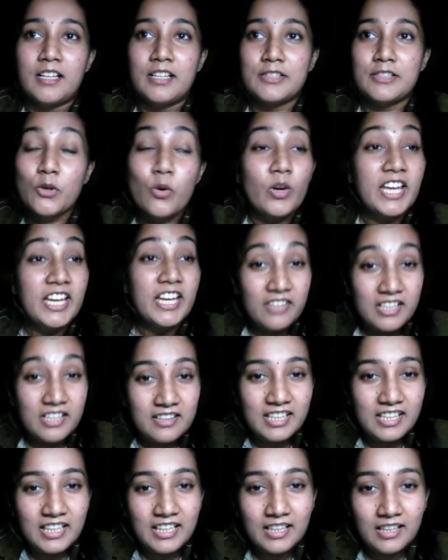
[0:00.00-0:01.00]
So
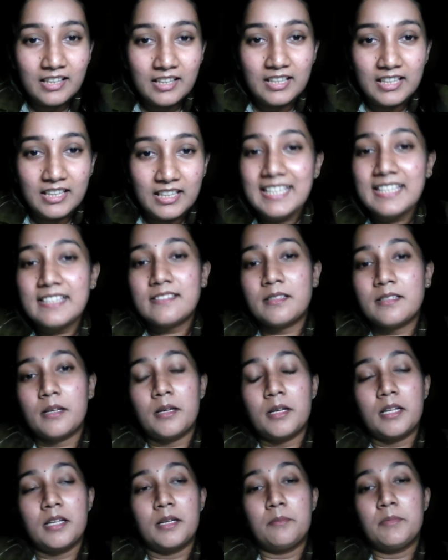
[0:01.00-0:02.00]
everything is
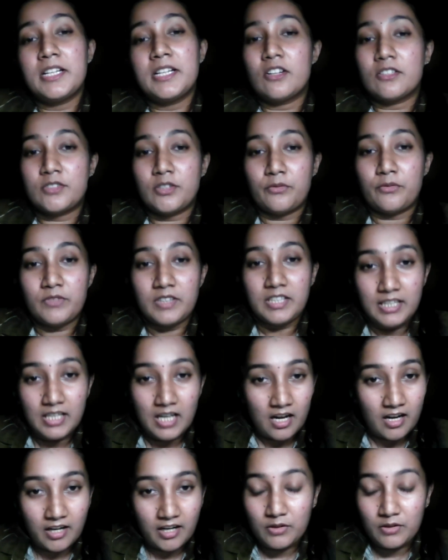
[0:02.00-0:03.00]
because of the
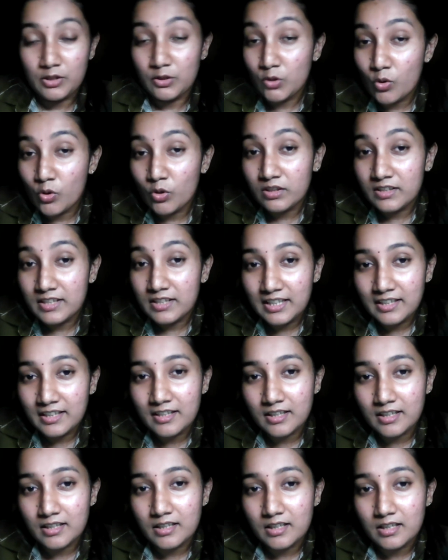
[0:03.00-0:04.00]
hard work. Don't
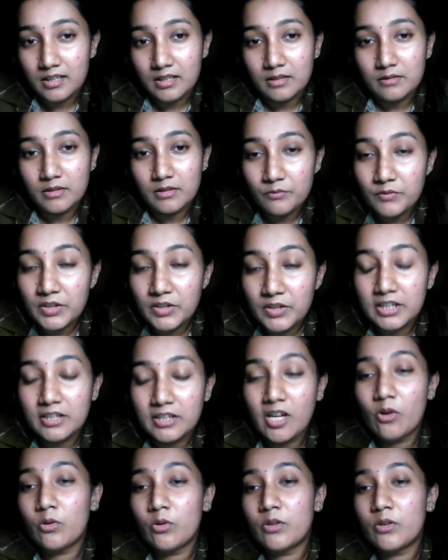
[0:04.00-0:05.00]
think
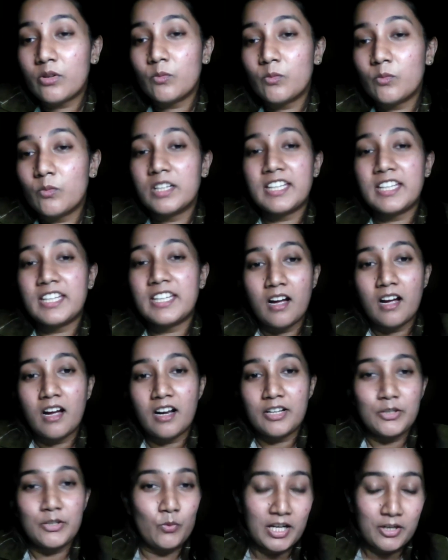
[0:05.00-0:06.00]
without working hard,
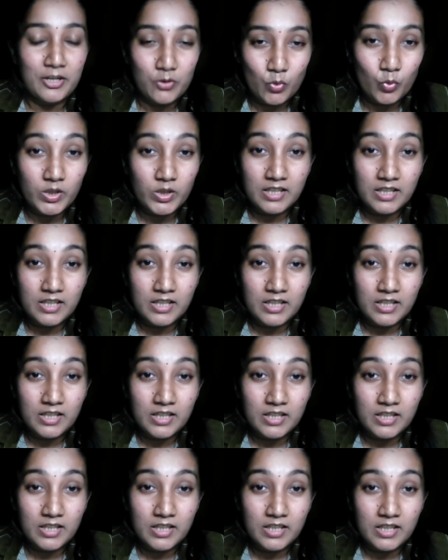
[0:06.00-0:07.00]
you can do it.
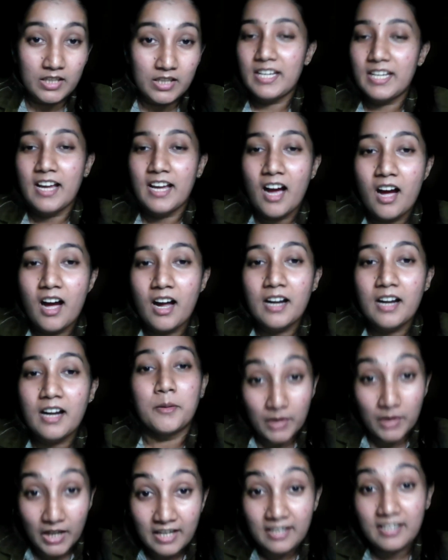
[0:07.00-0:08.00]
It's very hard,
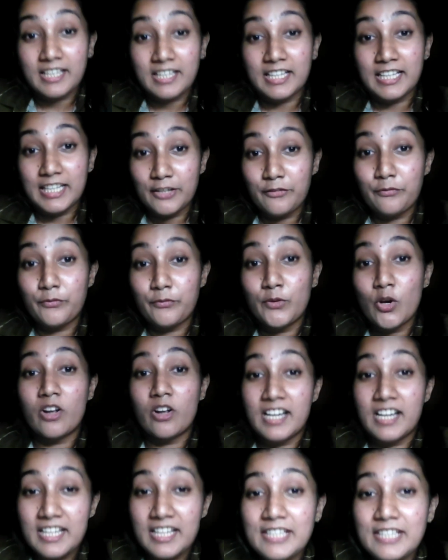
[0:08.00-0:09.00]
but if you are
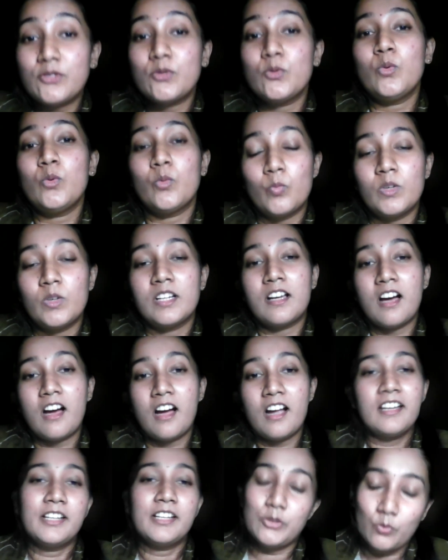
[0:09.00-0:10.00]
ready to work hard,
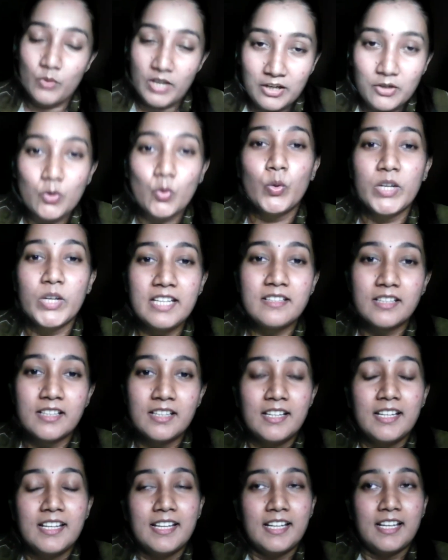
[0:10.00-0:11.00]
you can do it.
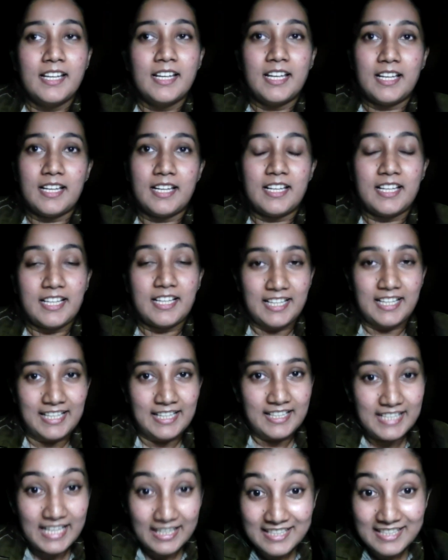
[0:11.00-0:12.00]

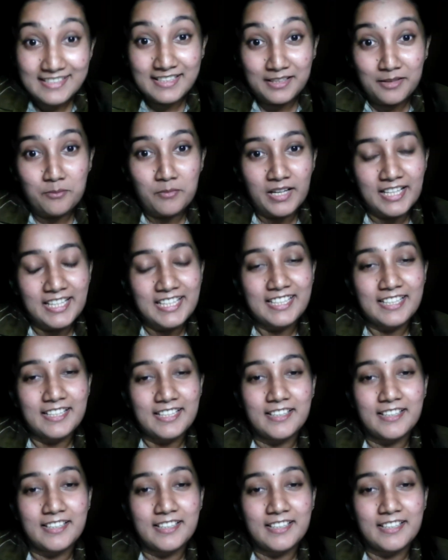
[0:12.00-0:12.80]
That is in my